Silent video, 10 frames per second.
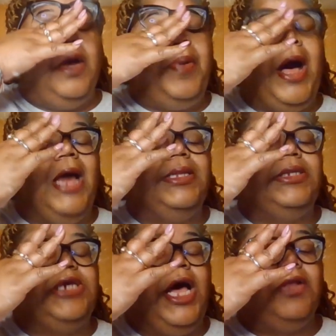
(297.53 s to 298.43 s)

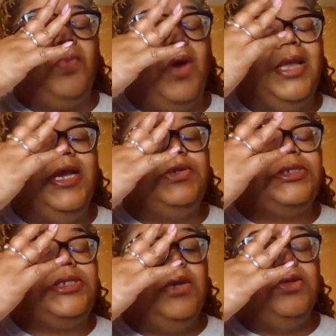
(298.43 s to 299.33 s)
apologize. Why can't
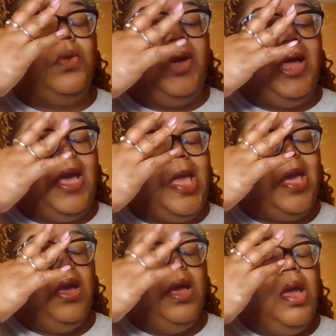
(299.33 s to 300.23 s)
you say, you know what, I
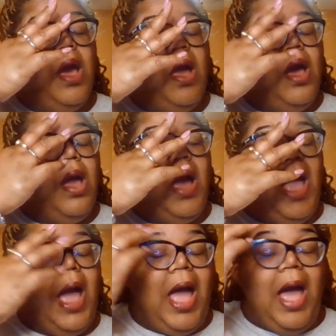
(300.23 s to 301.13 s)

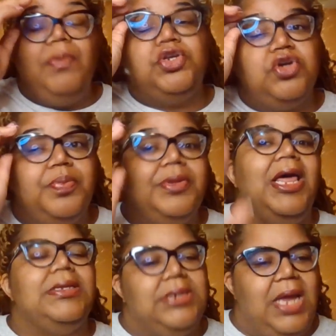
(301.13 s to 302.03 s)
was tripping
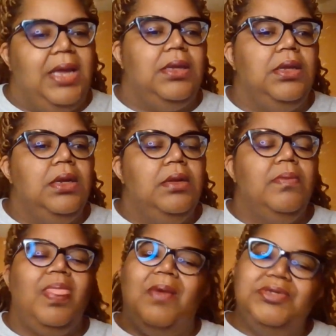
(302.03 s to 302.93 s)
last night,
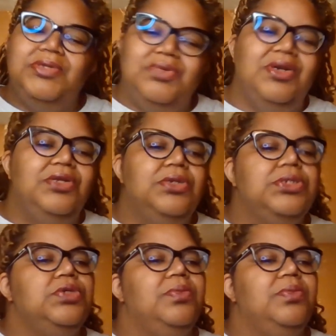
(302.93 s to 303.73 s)
I was doing a little too